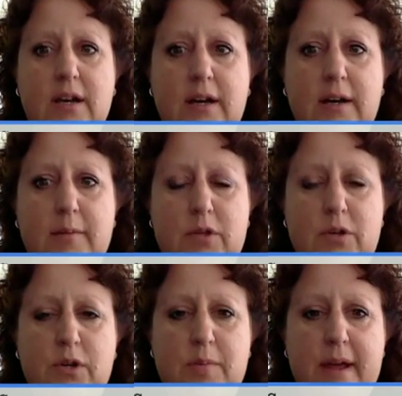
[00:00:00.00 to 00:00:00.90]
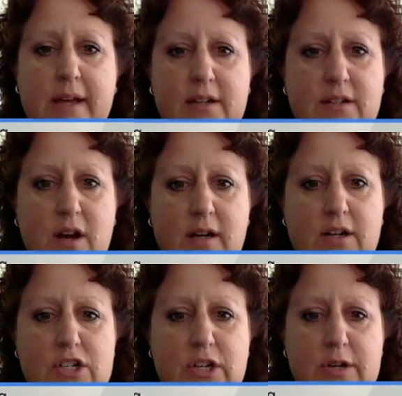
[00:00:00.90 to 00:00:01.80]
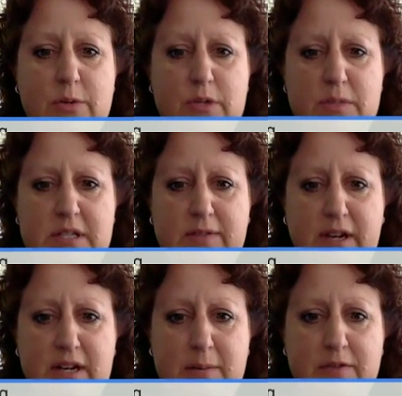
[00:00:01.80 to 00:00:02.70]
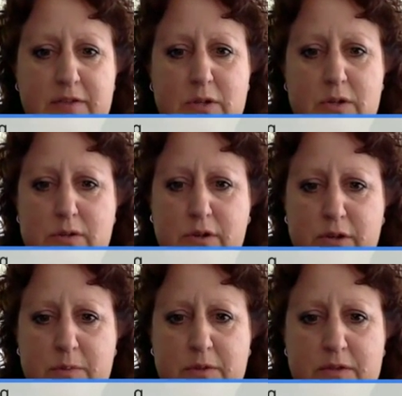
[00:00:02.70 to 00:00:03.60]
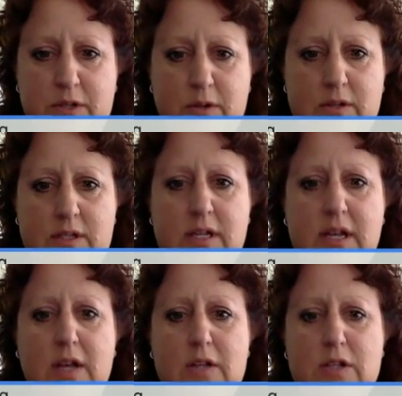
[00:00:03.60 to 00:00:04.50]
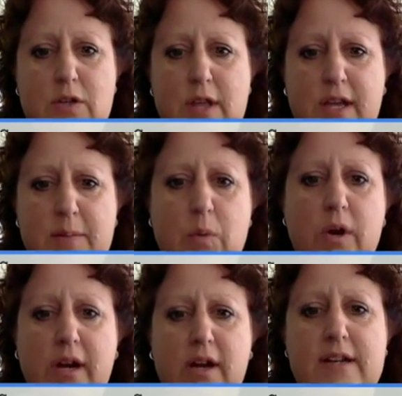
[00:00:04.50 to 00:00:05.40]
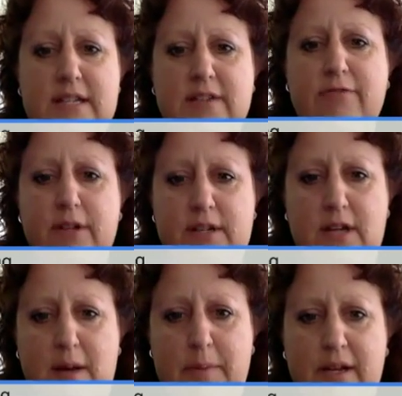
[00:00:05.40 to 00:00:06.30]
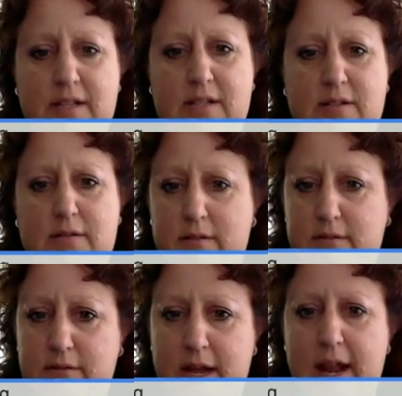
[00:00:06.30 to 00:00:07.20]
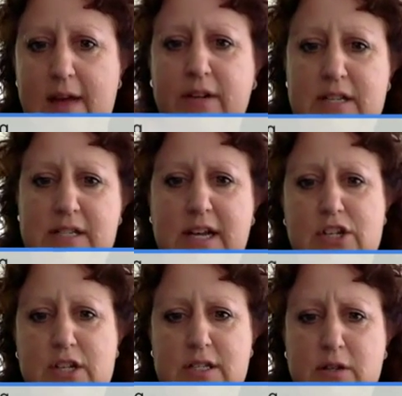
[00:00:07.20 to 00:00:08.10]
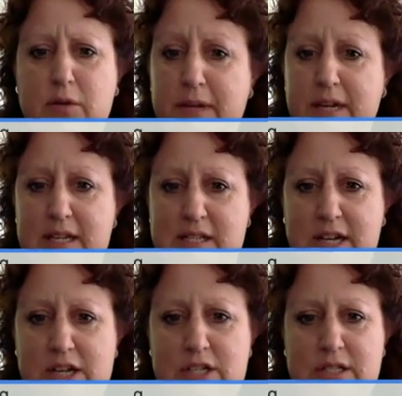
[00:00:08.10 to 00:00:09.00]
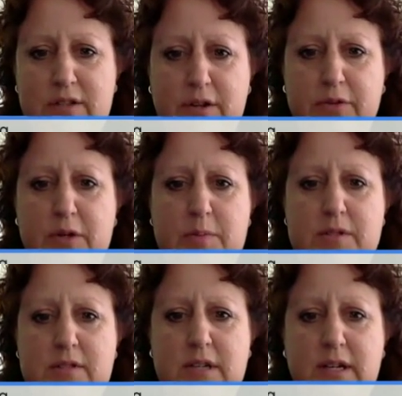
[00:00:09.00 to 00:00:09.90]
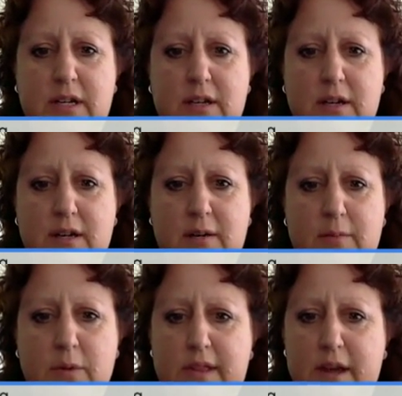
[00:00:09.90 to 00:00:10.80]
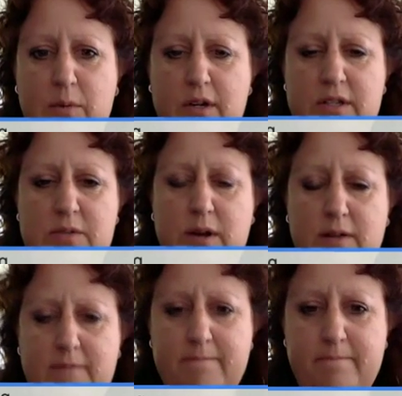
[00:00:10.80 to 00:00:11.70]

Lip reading: you could make a doc, share it to a specific number of students or group of students, so they could be working on different topics and having discussions, little mini discussions in their groups. Wouldn't that work as well?